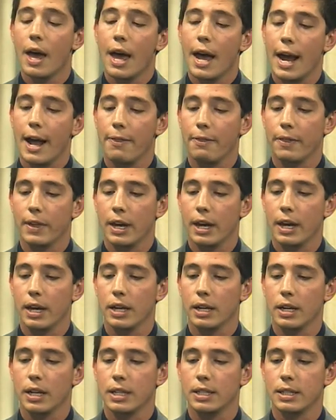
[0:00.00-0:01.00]
and
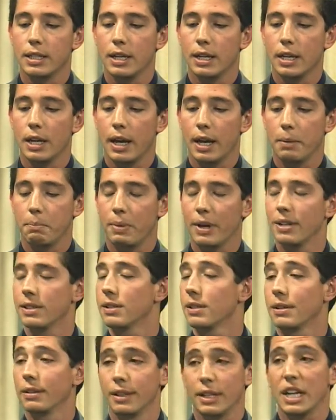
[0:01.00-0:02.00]
then did a
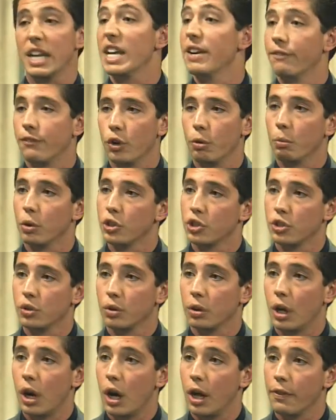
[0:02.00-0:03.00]
basically an
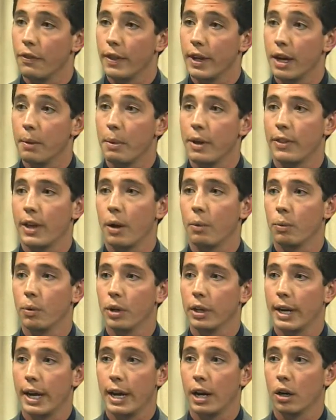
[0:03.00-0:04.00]
infomercial on them that
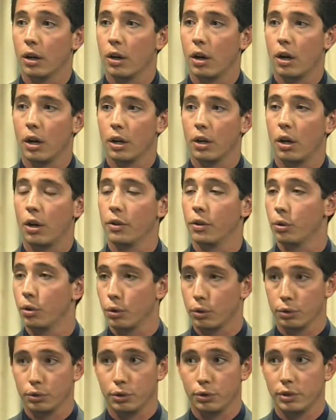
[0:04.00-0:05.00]
would air on all the
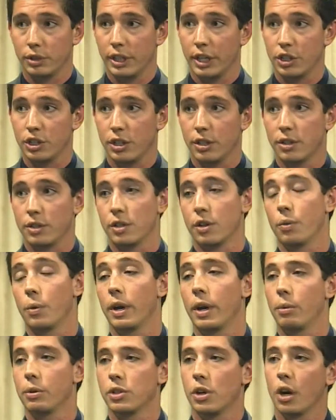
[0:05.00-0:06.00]
local news stations. So
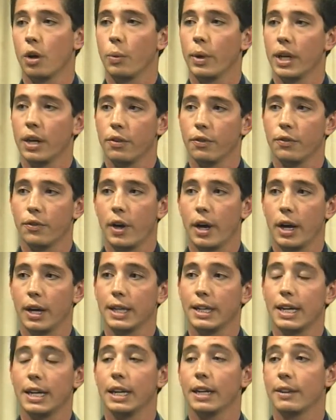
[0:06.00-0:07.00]
it was our way of uh,
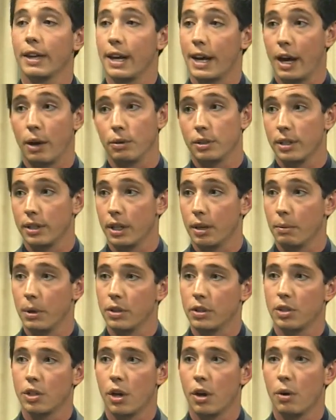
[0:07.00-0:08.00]
getting that out to them.
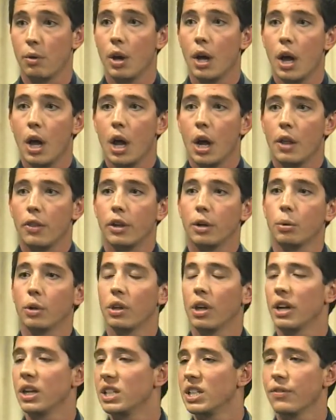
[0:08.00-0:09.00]
And so there were a
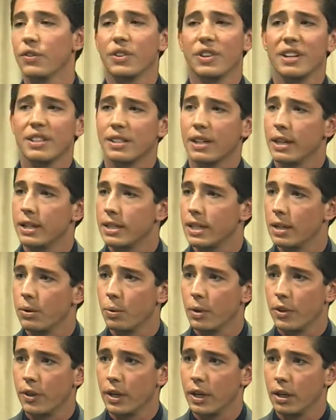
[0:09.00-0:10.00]
lot of different things that I did
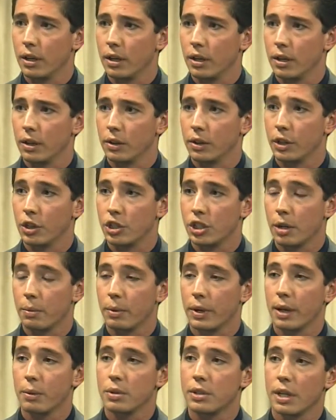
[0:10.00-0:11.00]
within leadership,
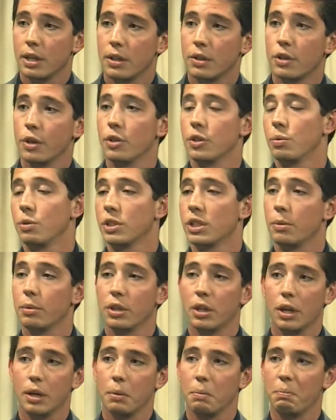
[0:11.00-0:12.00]
but I would say that those were some
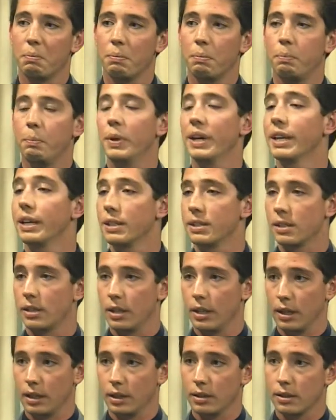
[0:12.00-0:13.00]
of the biggest
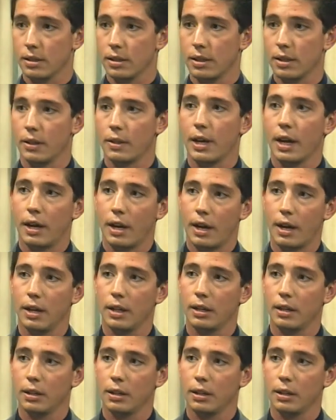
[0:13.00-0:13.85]
things that I